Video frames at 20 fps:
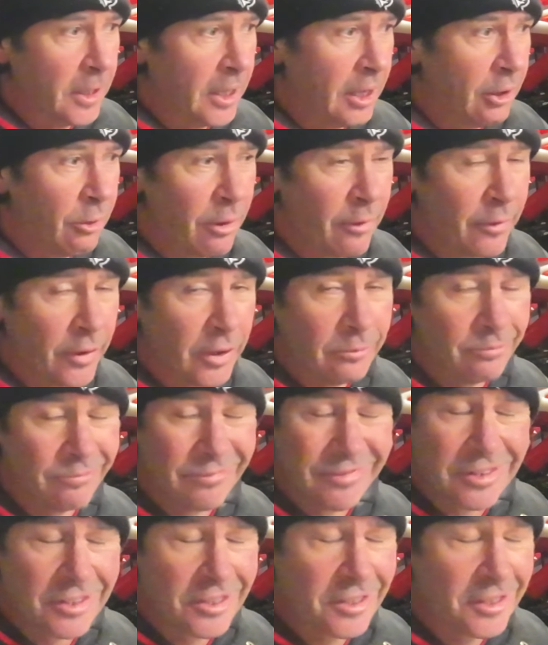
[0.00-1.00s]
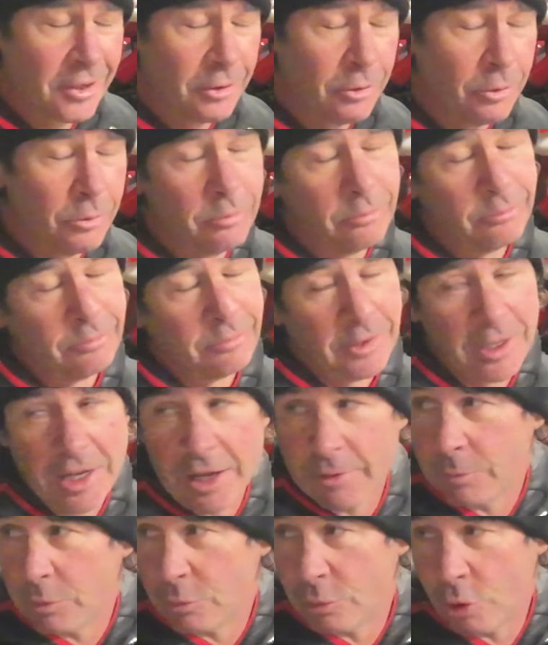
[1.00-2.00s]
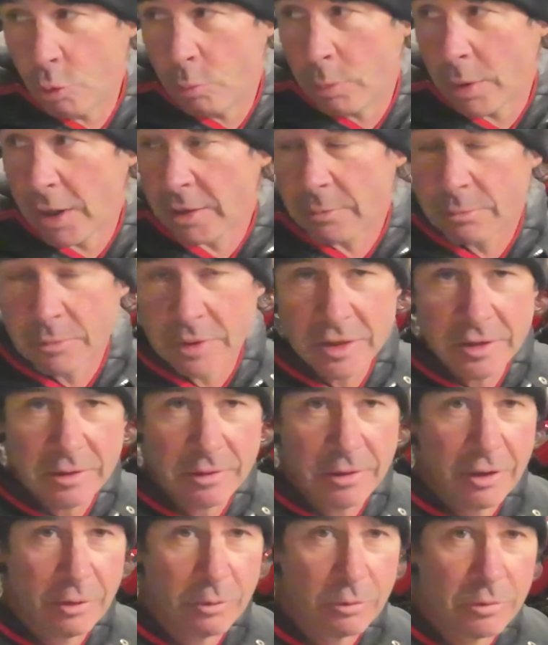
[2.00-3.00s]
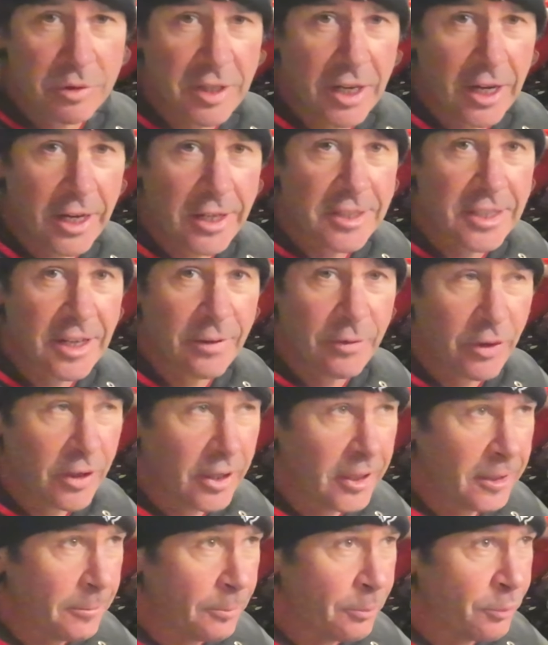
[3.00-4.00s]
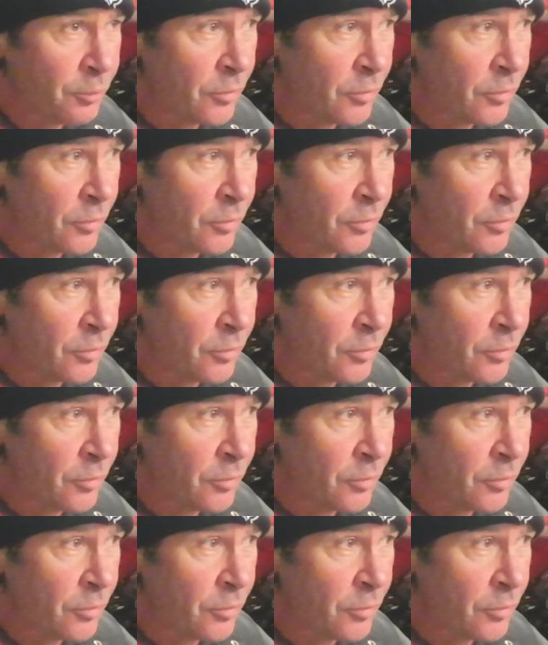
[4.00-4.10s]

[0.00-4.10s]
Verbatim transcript: However, still have my road bike, my little ZX7 there.